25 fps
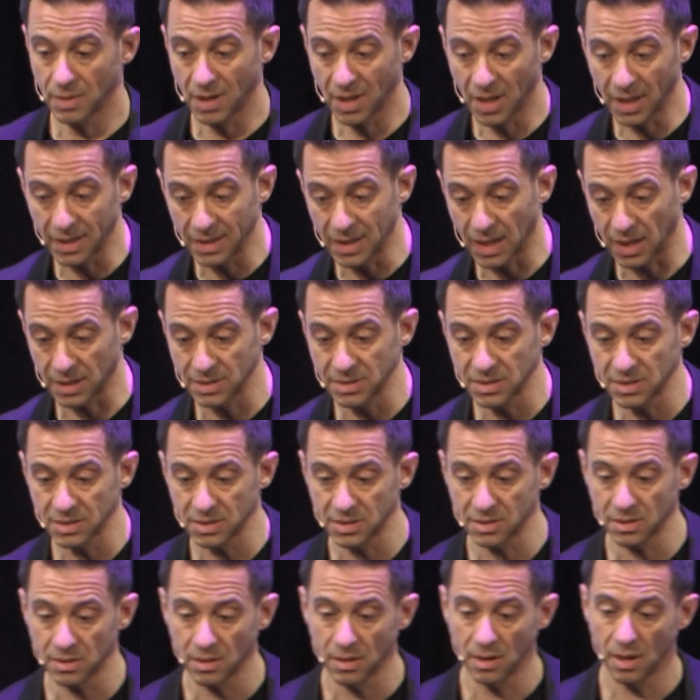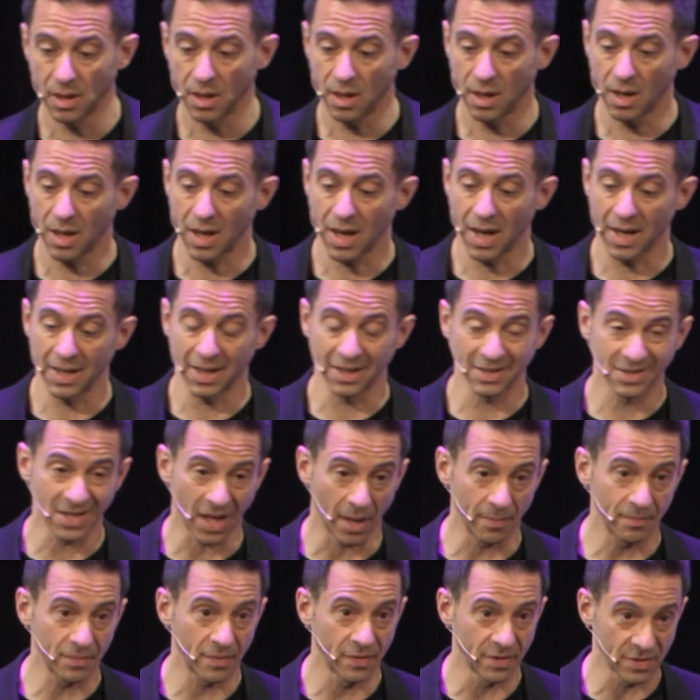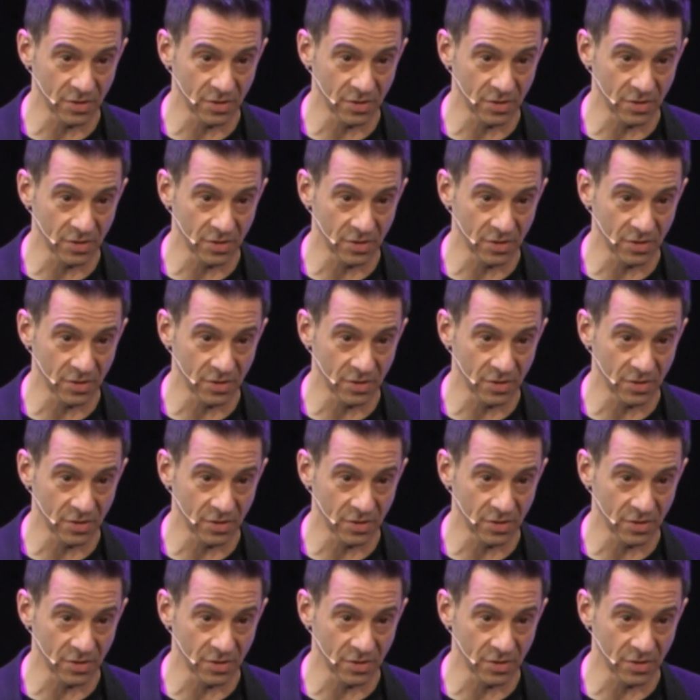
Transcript: enhance, and adapt the